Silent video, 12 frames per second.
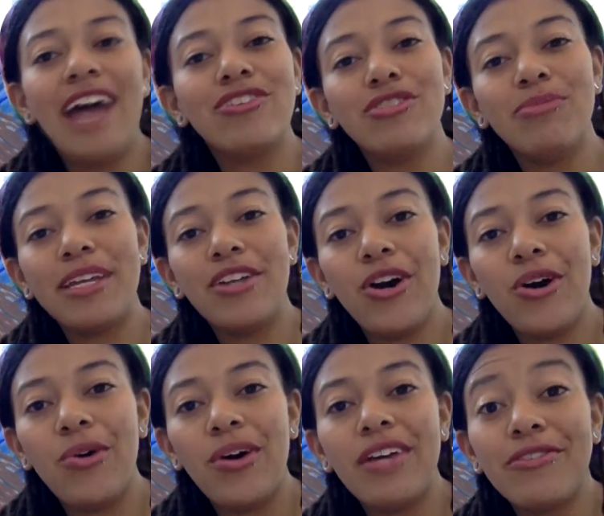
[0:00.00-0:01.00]
As you may
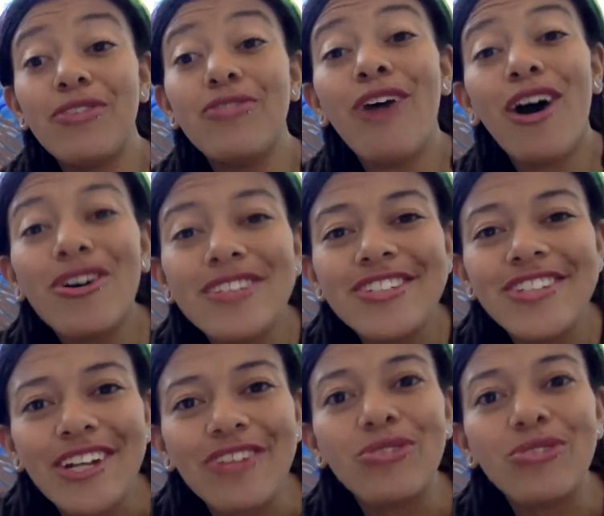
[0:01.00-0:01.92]
know, if you follow this channel,